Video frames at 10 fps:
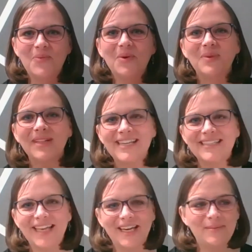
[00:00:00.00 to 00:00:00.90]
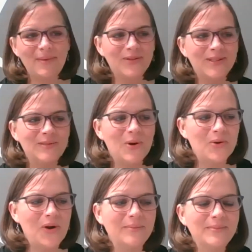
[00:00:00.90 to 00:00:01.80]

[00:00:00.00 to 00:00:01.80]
We're really excited about this program.